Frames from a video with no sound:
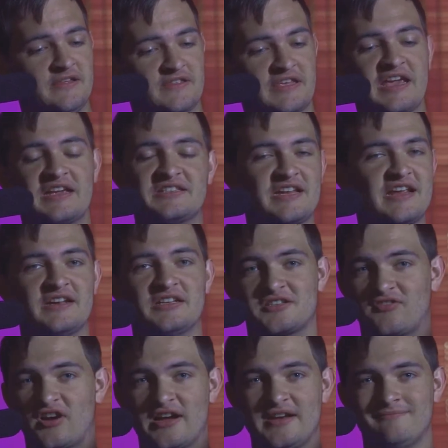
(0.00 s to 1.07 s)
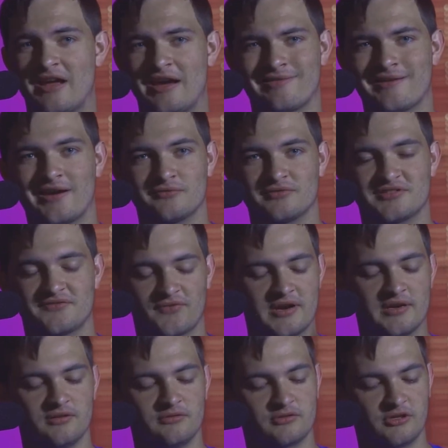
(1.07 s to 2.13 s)
The kickstand is fine. I thought it was
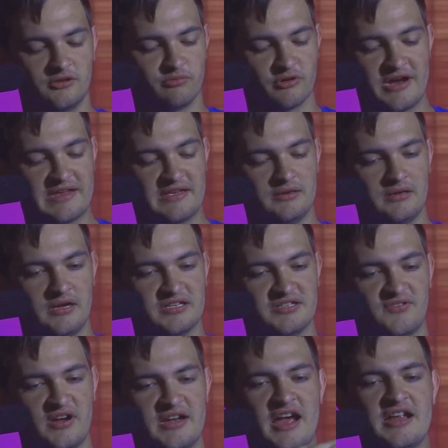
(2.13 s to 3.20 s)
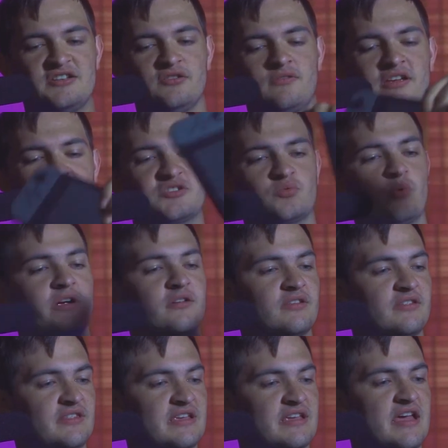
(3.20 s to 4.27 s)
frail, could break. It's fine. I do think it's weird
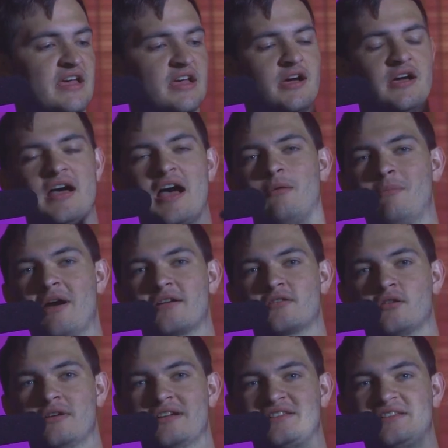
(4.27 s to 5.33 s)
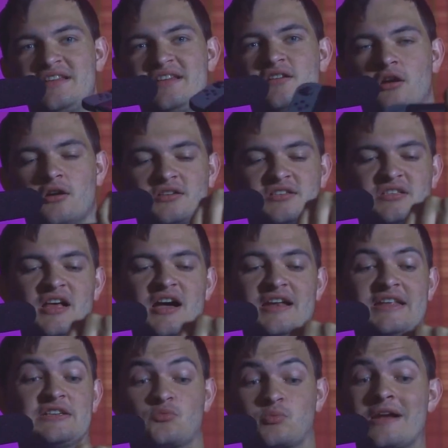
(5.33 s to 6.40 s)
that the micro SD card
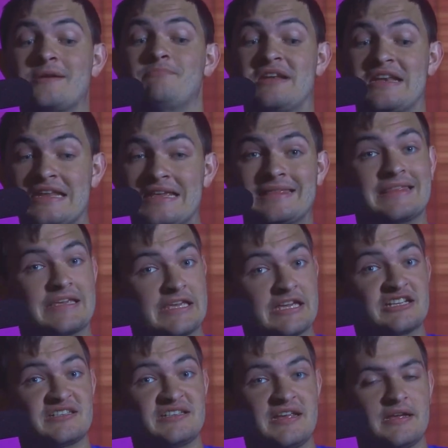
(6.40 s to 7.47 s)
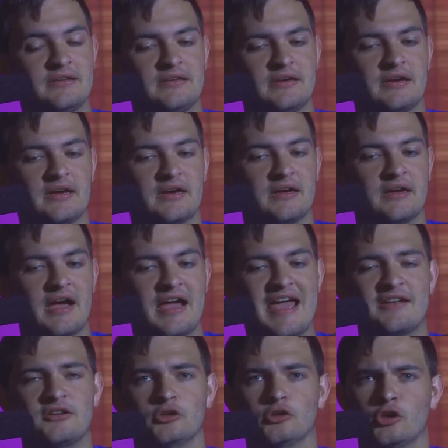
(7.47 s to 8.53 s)
slot is right beneath the kickstand. I
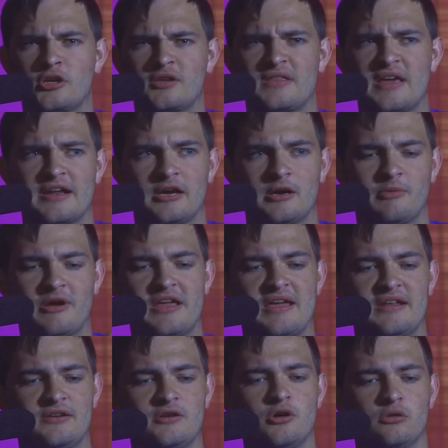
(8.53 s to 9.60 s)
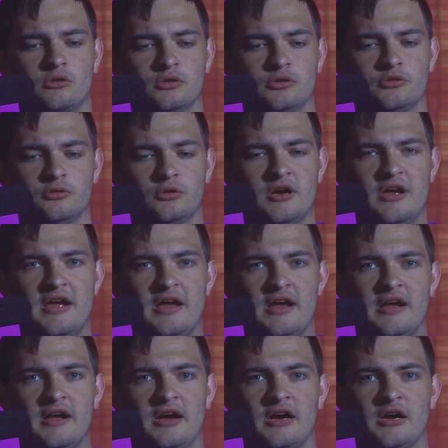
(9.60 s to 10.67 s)
had to look that up. I had no clue
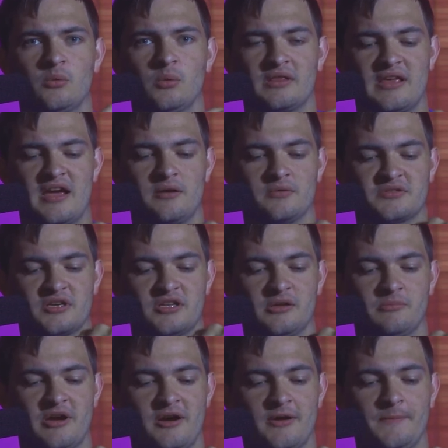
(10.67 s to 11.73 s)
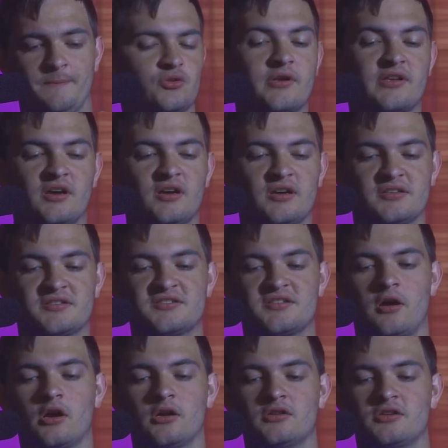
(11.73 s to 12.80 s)
what that was all about. Joy-Cons
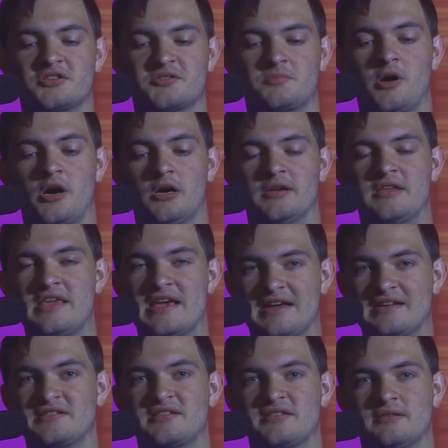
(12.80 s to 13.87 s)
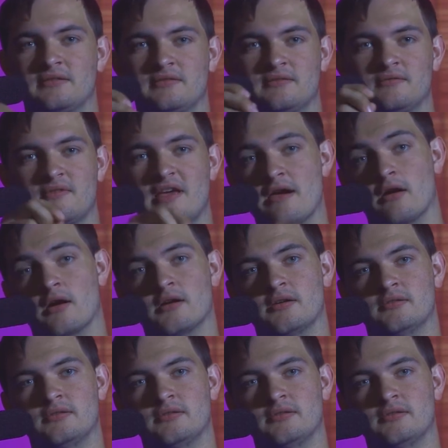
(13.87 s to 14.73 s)
are a little small. Yes, they are.